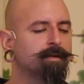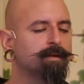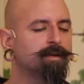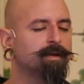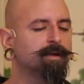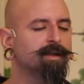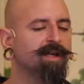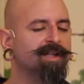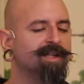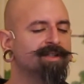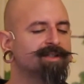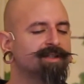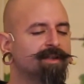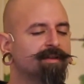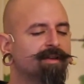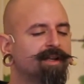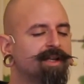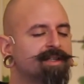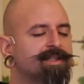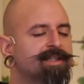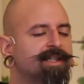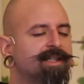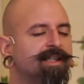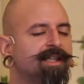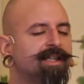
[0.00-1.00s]
And so let
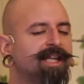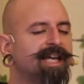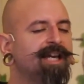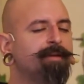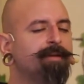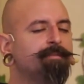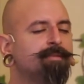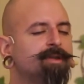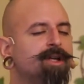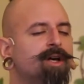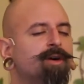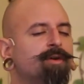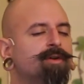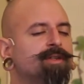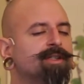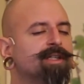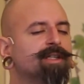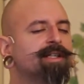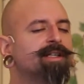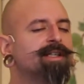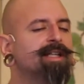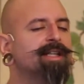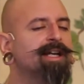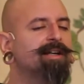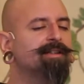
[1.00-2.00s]
us claim, know, and
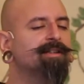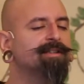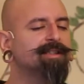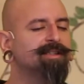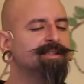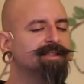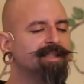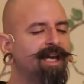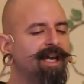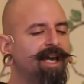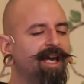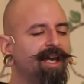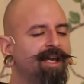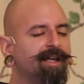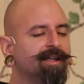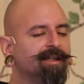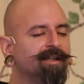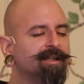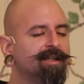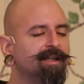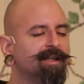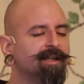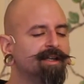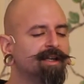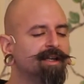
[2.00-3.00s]
declare today
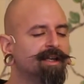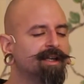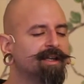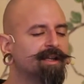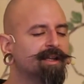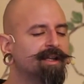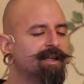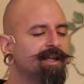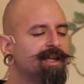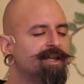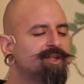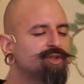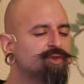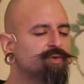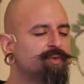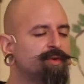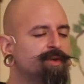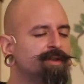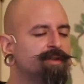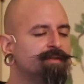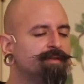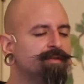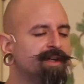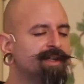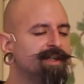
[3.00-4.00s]
that each
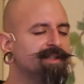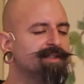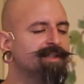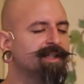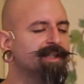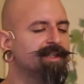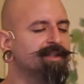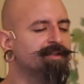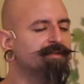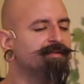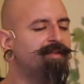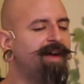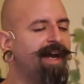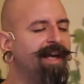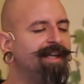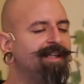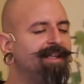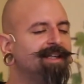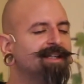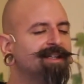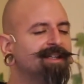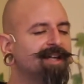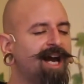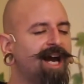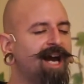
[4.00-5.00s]
one of us is
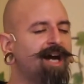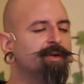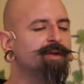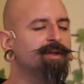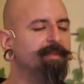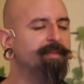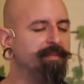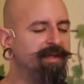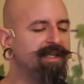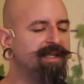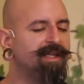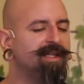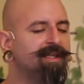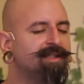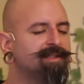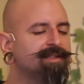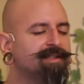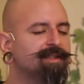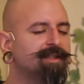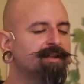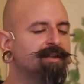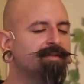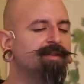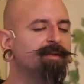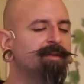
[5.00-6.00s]
finding our
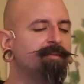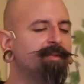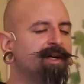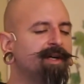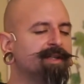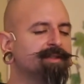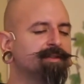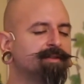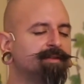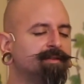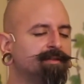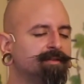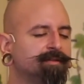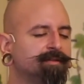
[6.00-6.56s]
piece of the puzzle,